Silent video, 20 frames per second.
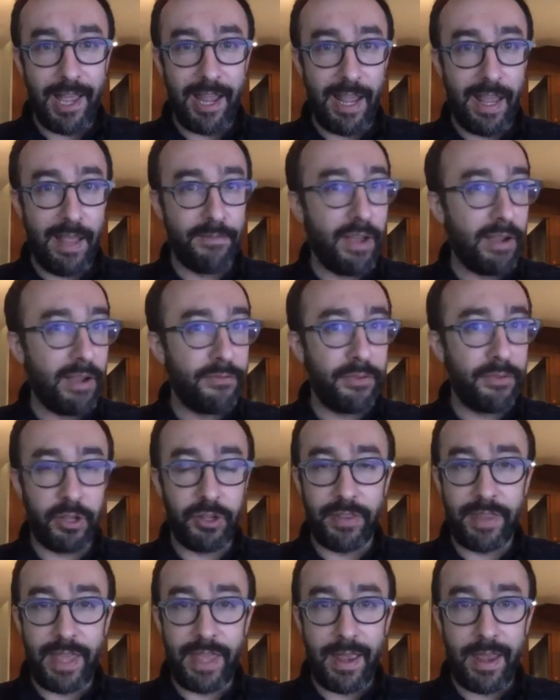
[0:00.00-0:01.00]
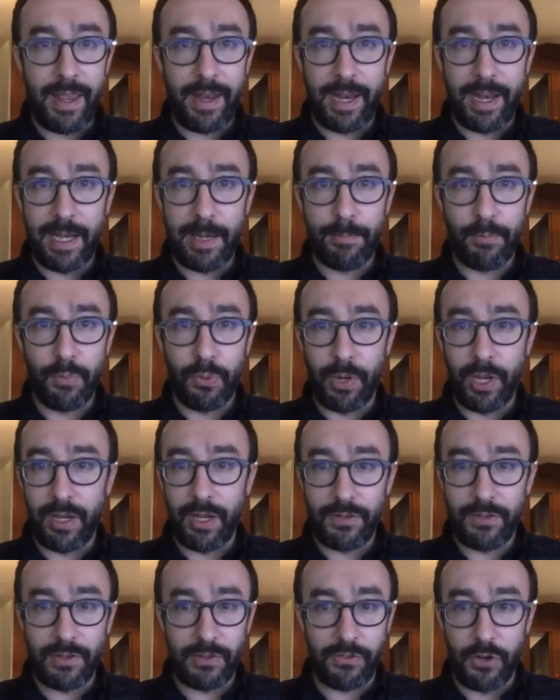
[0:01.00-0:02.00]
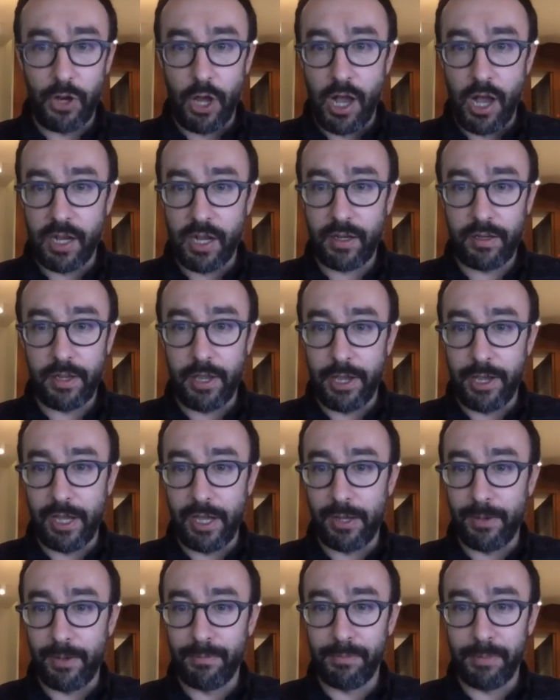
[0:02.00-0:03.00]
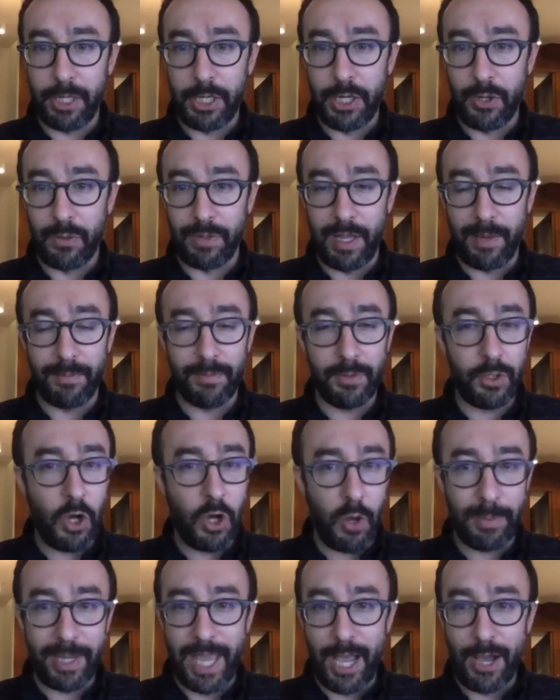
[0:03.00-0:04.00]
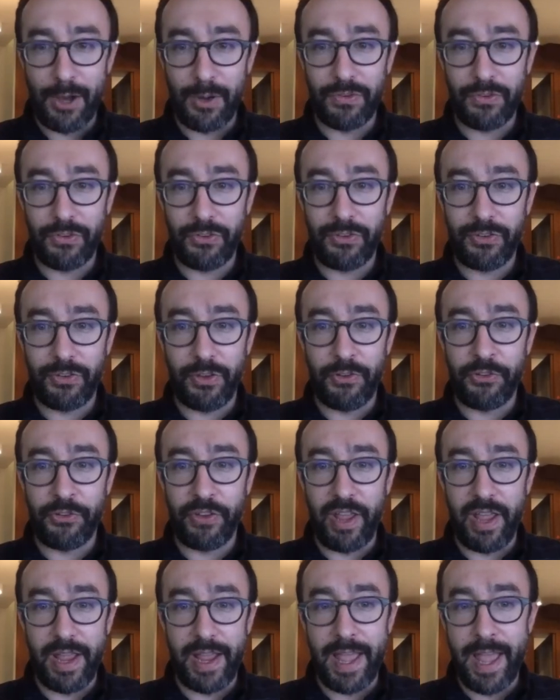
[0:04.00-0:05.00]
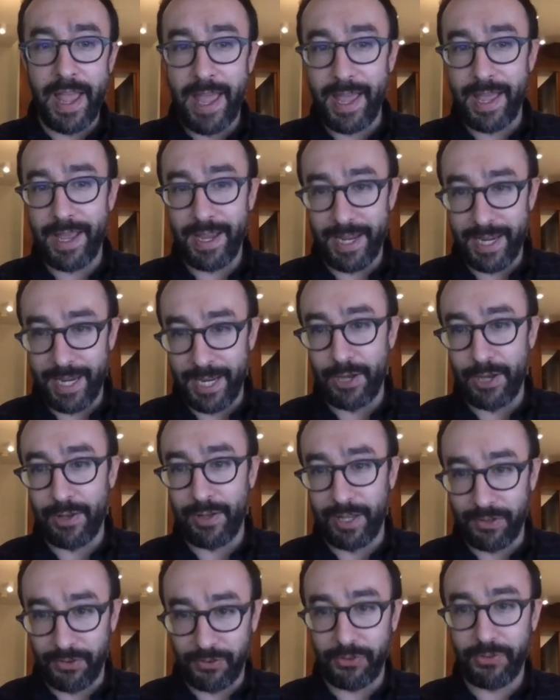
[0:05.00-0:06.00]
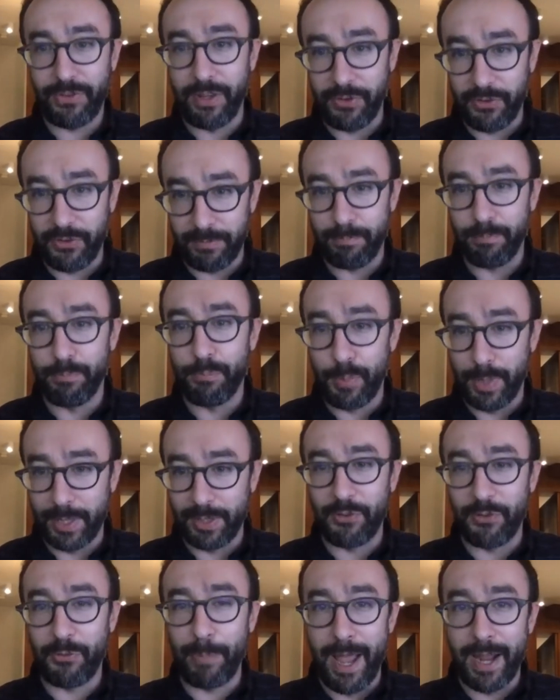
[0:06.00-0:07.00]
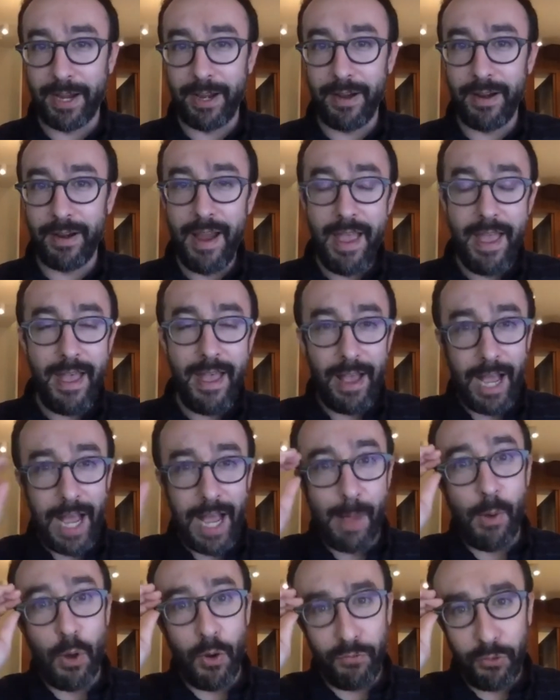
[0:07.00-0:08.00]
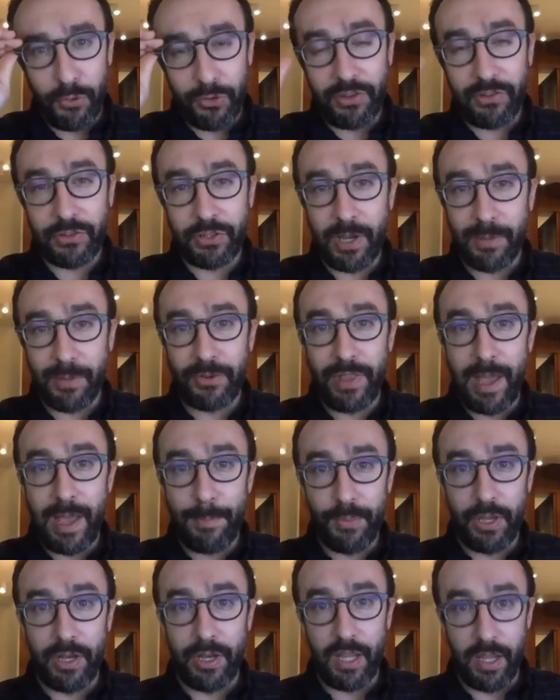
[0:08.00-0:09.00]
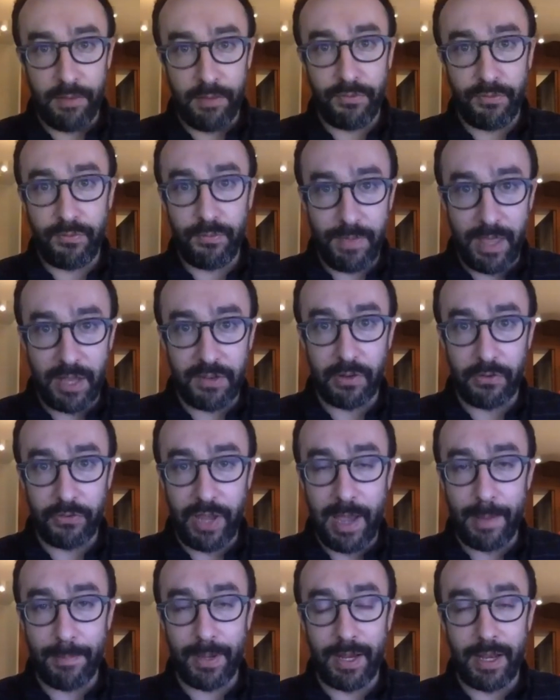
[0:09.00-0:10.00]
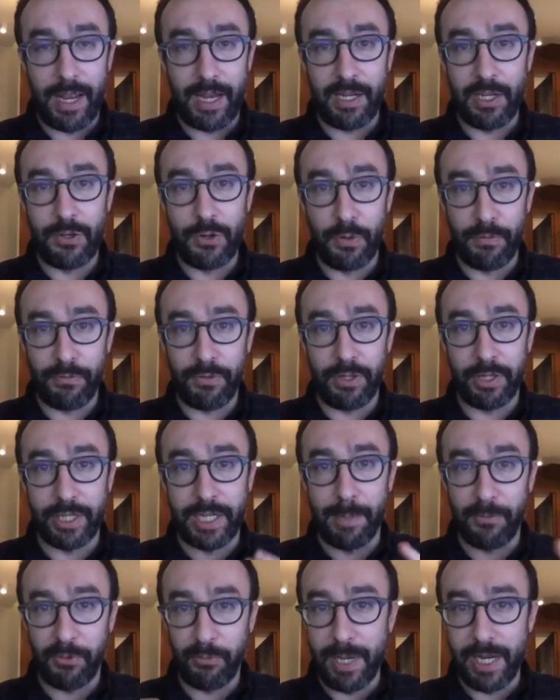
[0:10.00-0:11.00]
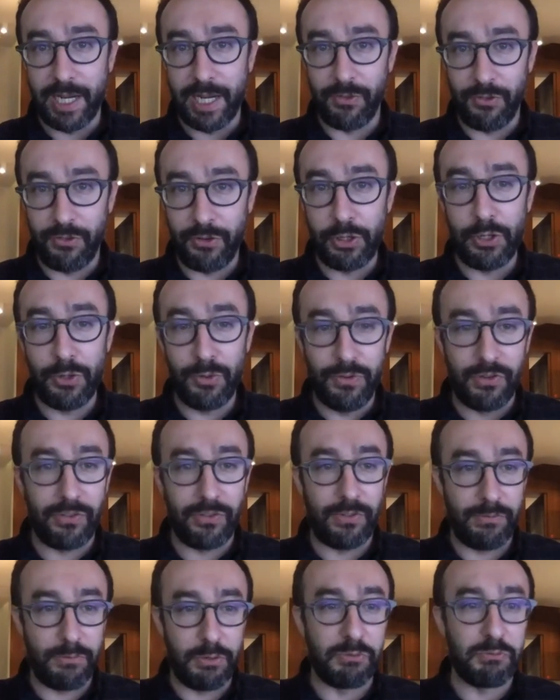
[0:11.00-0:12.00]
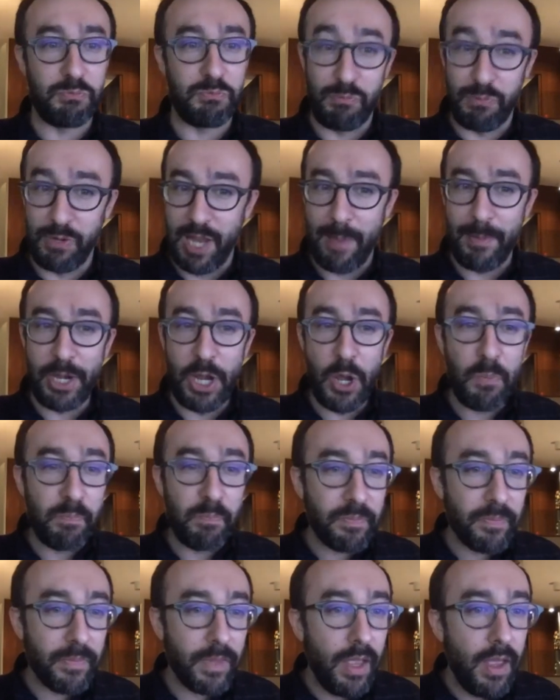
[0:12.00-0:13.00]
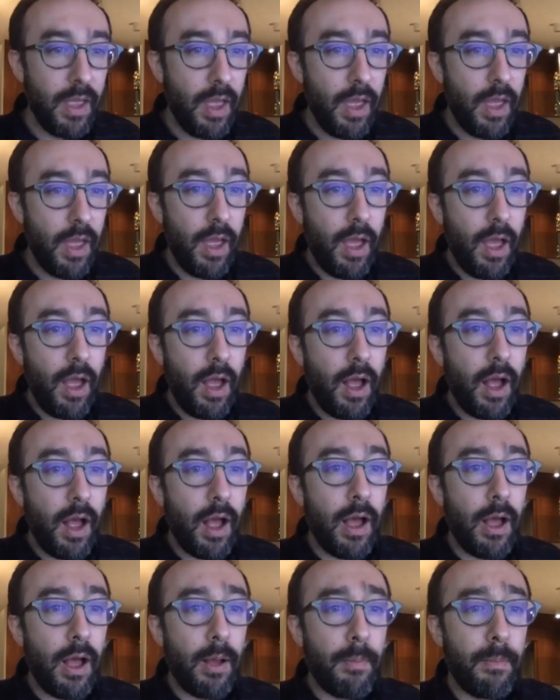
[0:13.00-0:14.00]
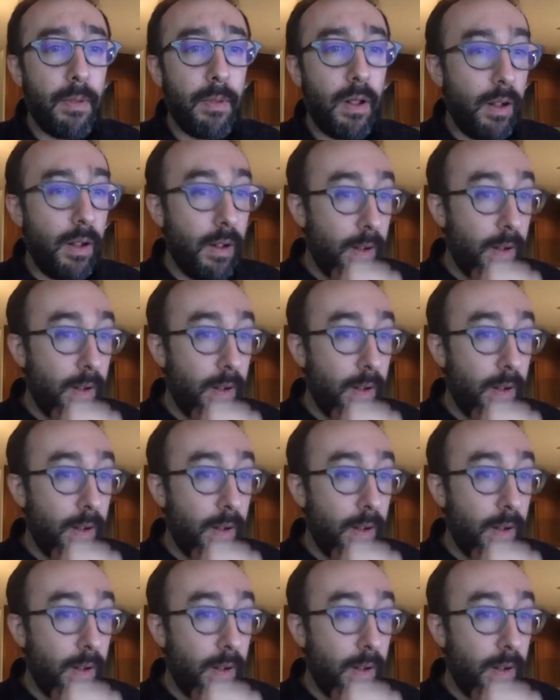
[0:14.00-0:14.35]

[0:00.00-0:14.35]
if I fail at that at any point, just knock. Um, you know, let call me out. Say, hey, you know, let's let's bring this back here. I'm hopeful it doesn't come to that, but if that does happen and you don't feel like I'm speaking to you, just just let me know. Um,